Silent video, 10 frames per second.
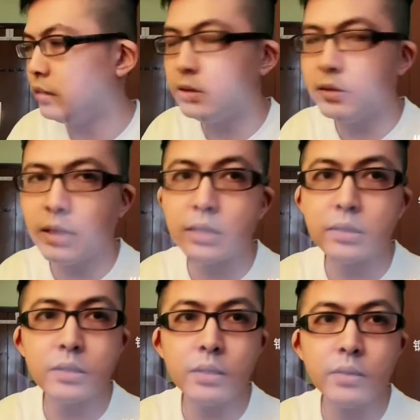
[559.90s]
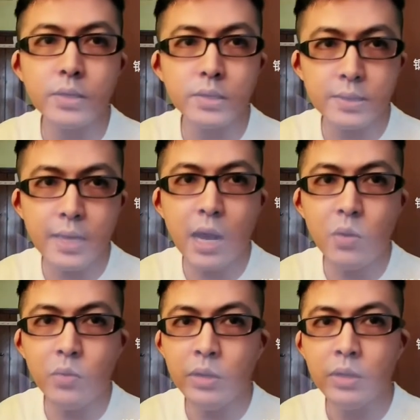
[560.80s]
that's the
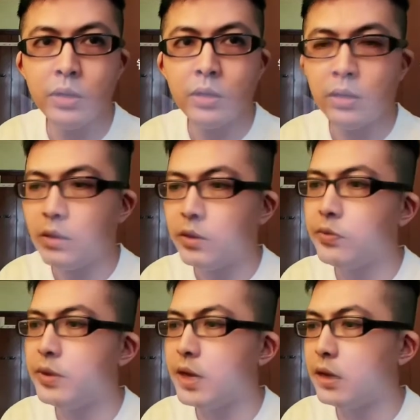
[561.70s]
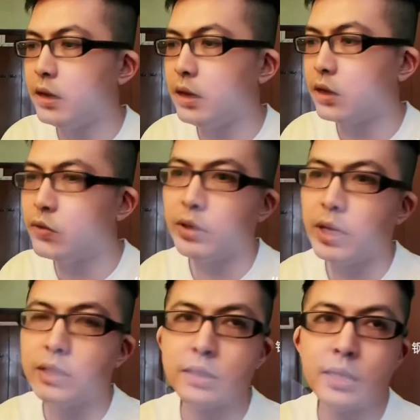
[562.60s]
sound that it
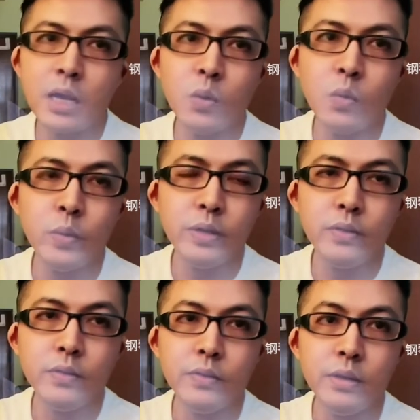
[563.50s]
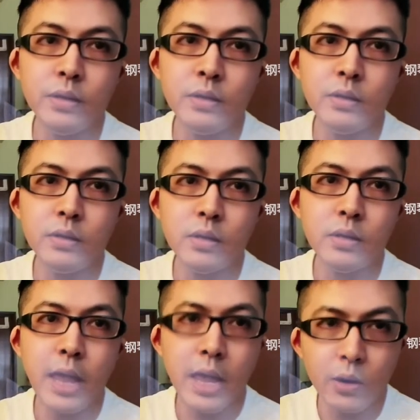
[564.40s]
creates now with the
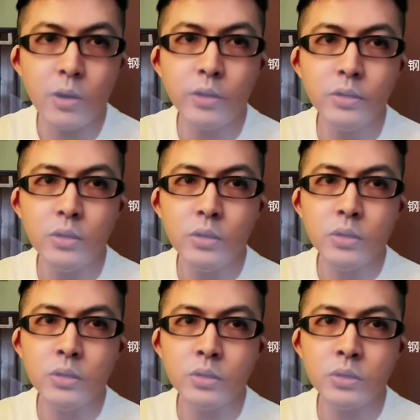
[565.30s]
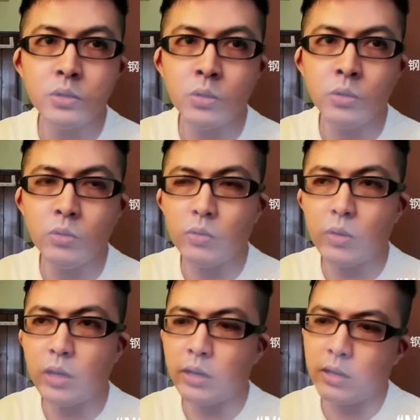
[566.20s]
add-on. So
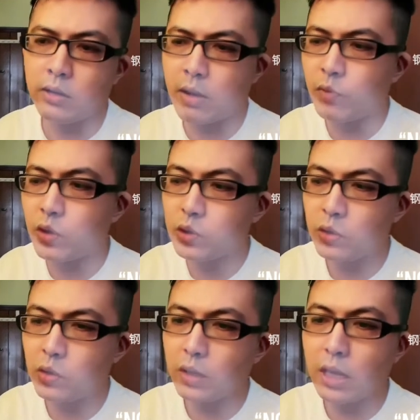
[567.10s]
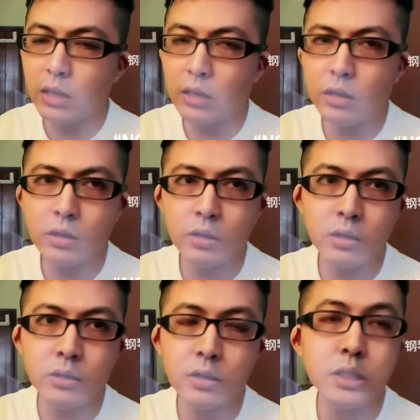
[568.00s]
I'm not sure you can
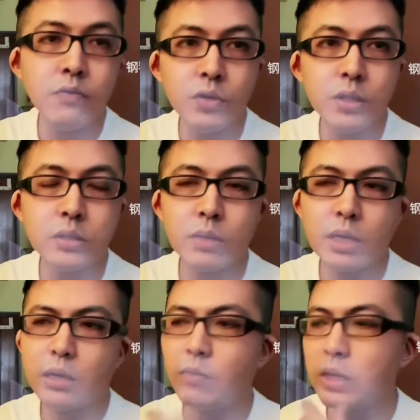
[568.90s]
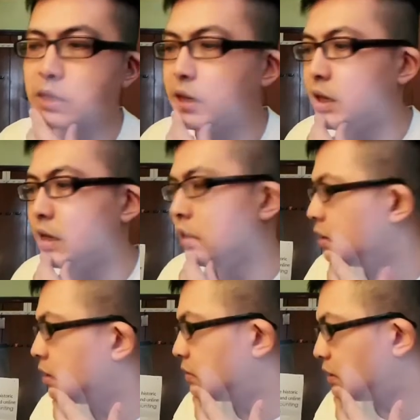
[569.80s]
hear the difference, but basically
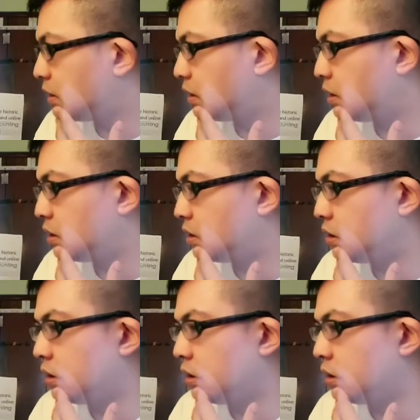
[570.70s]
as